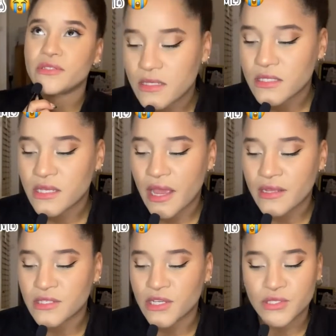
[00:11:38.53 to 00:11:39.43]

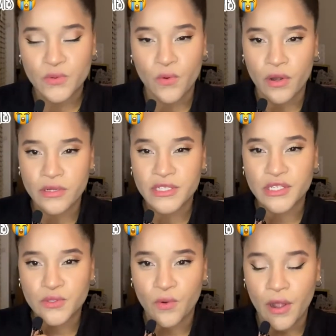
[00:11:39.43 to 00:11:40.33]
Tessour.
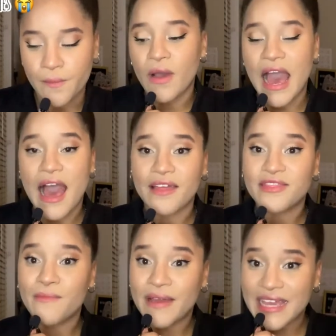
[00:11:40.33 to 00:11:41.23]

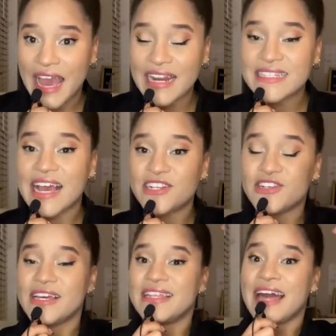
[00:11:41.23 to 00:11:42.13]
The baguette is
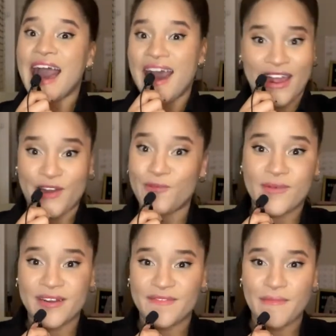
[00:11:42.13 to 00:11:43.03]
actually the higher
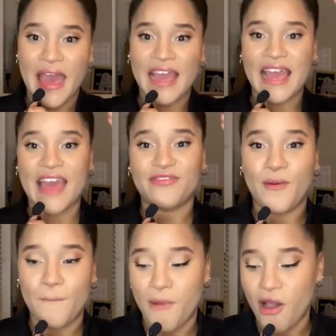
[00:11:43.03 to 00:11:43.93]
one of the bag, and the
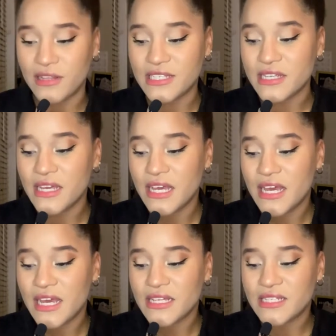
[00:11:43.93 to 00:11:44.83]
Mont
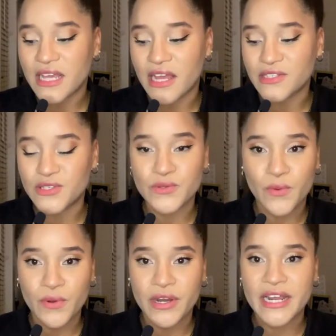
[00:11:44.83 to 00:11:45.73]
Tessour